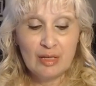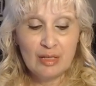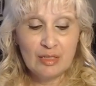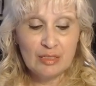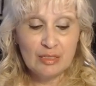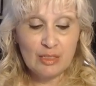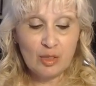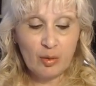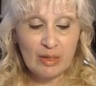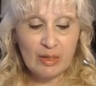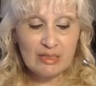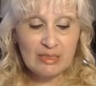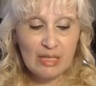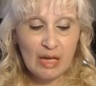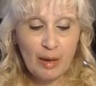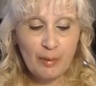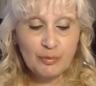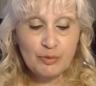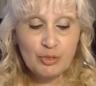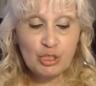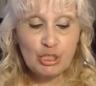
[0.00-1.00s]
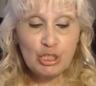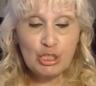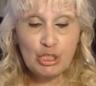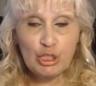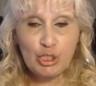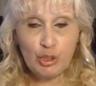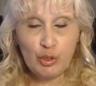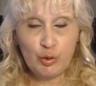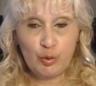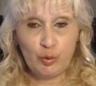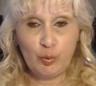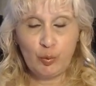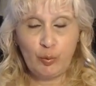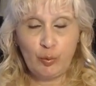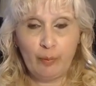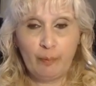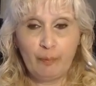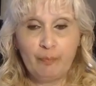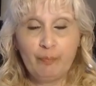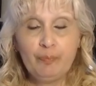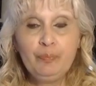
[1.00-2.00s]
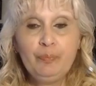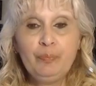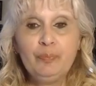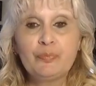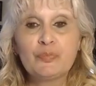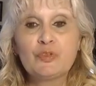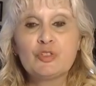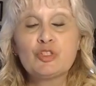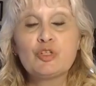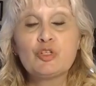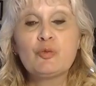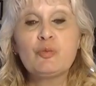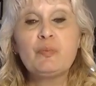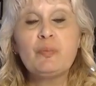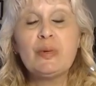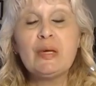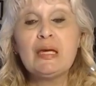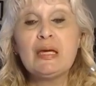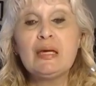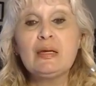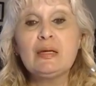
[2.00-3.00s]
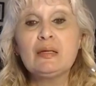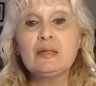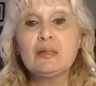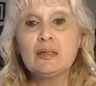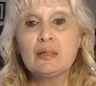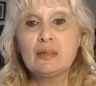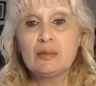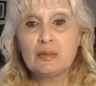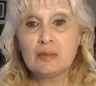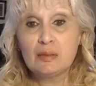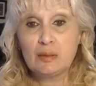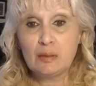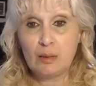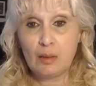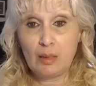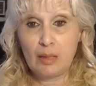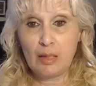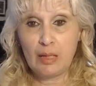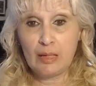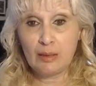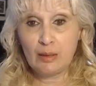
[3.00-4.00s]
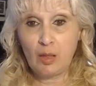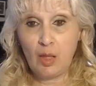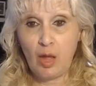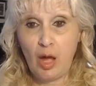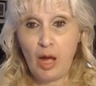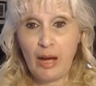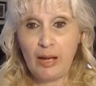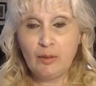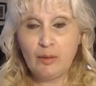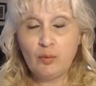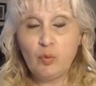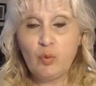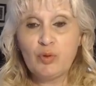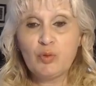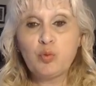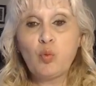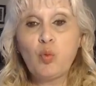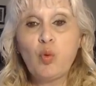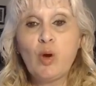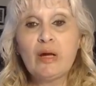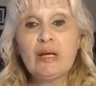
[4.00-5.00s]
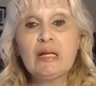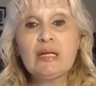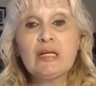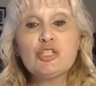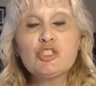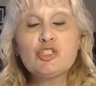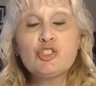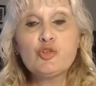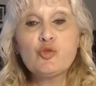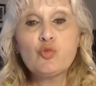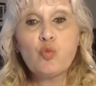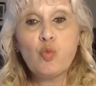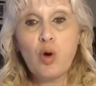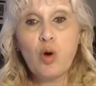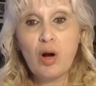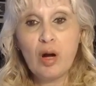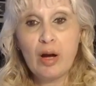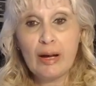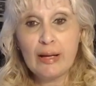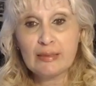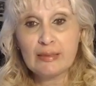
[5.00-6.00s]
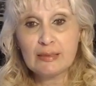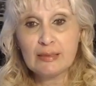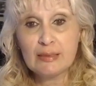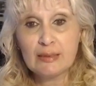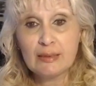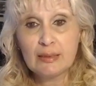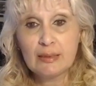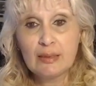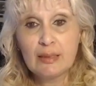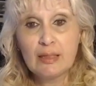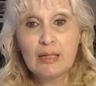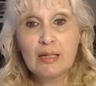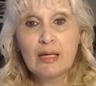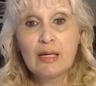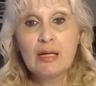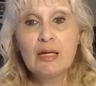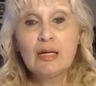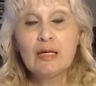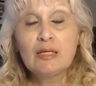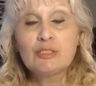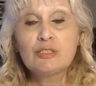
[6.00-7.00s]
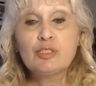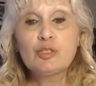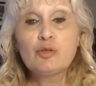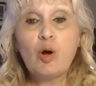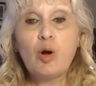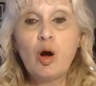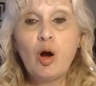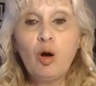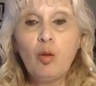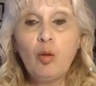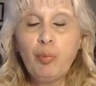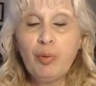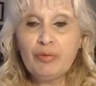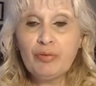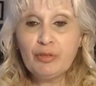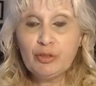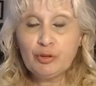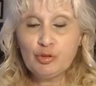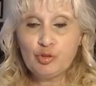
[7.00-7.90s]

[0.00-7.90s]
So it's up to you to be in line with what it is you want, to open the